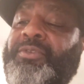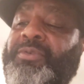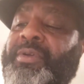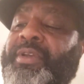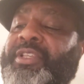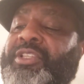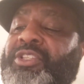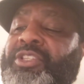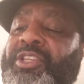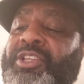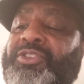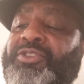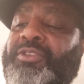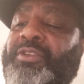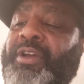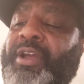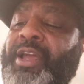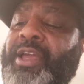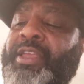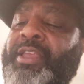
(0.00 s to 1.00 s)
so it can
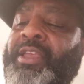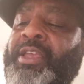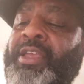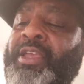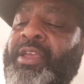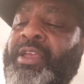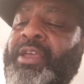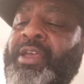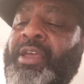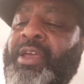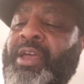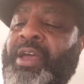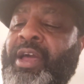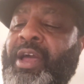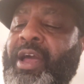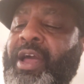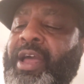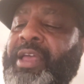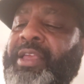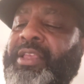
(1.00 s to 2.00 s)
sizzle, all right?
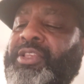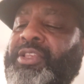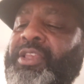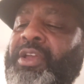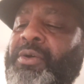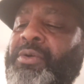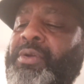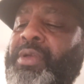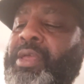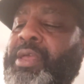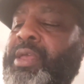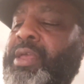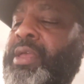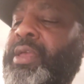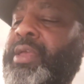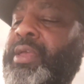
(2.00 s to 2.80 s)
All right, so